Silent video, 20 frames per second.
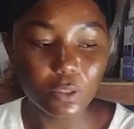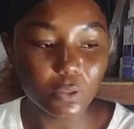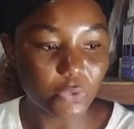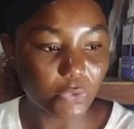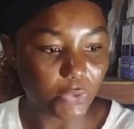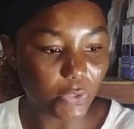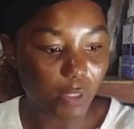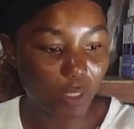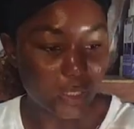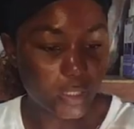
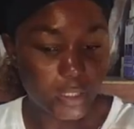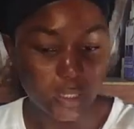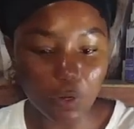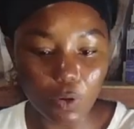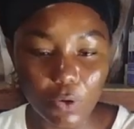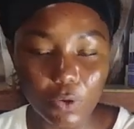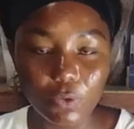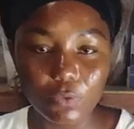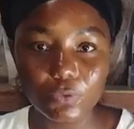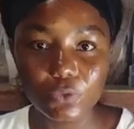okay,
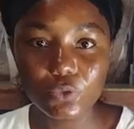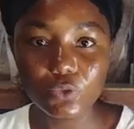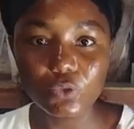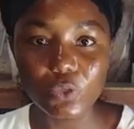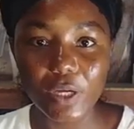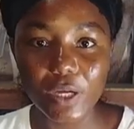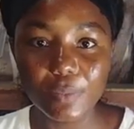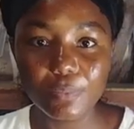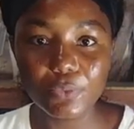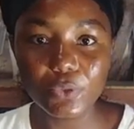or to
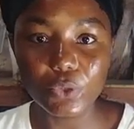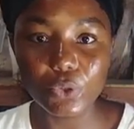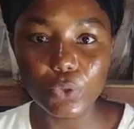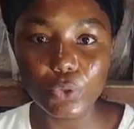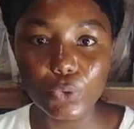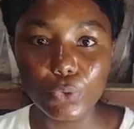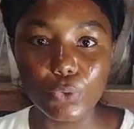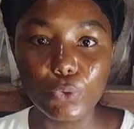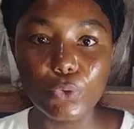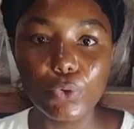help
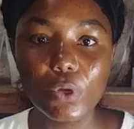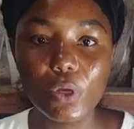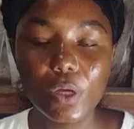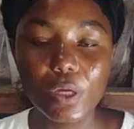your